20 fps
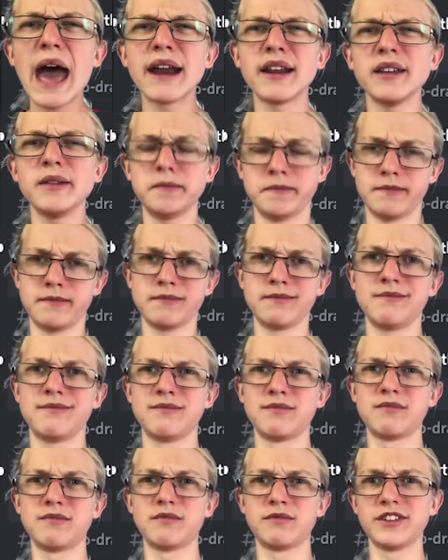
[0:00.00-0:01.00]
to,
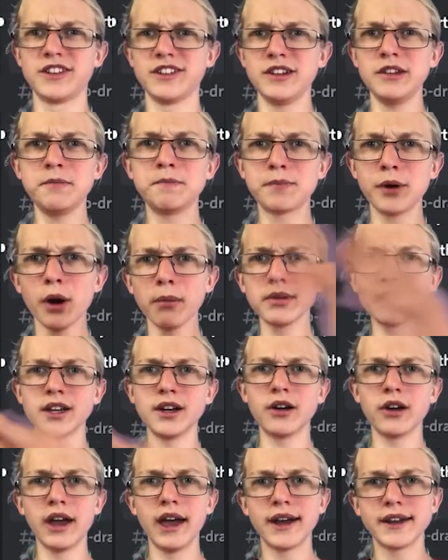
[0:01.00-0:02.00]
you probably
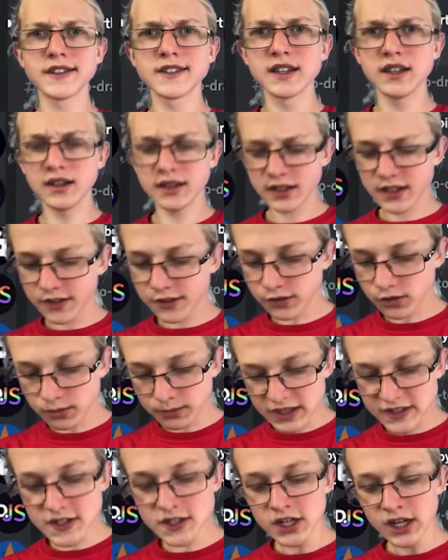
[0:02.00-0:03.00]
know how to send a Discord
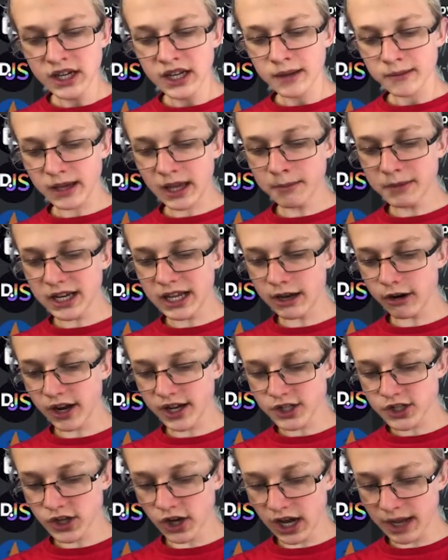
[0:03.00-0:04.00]
message. Come in here and
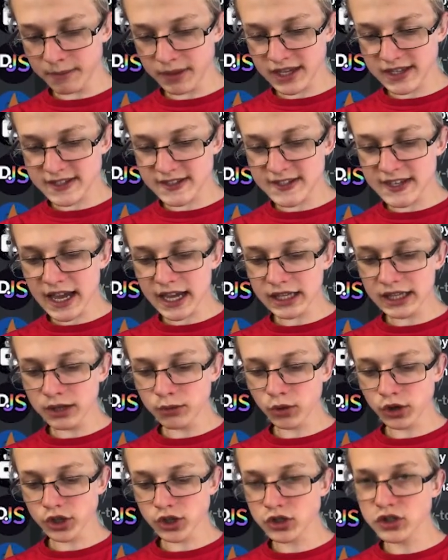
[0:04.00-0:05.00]
type exactly
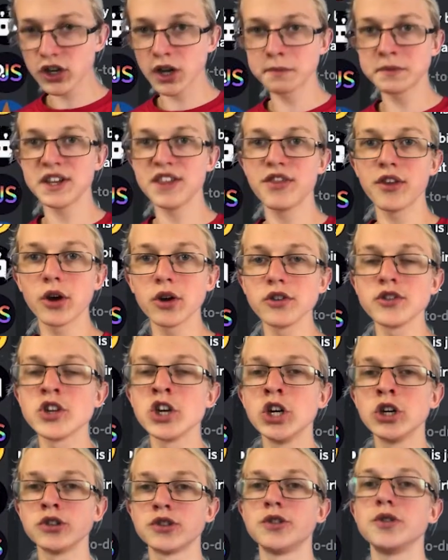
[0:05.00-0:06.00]
what you typed in those
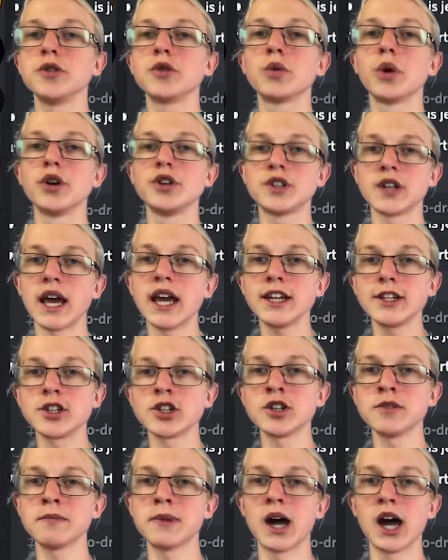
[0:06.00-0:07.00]
2
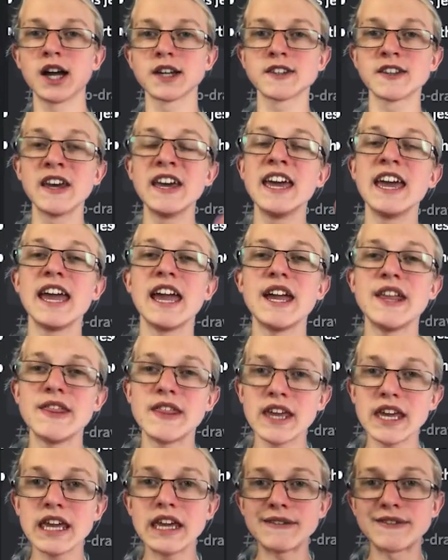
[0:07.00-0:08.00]
quotation marks in the
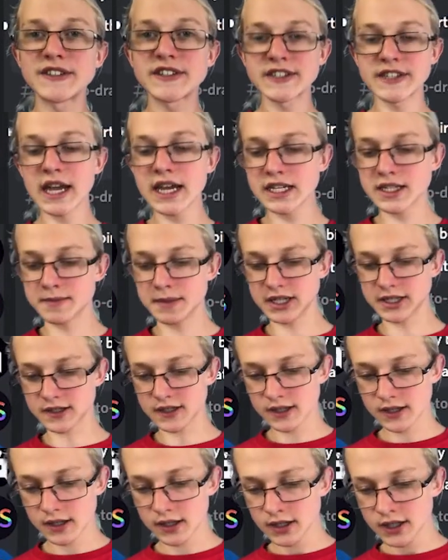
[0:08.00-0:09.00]
if statement.
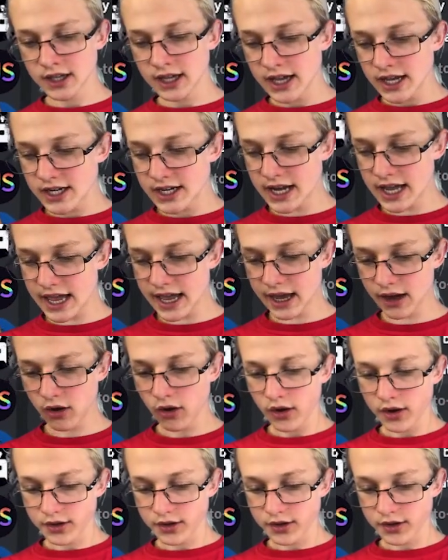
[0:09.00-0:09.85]
Now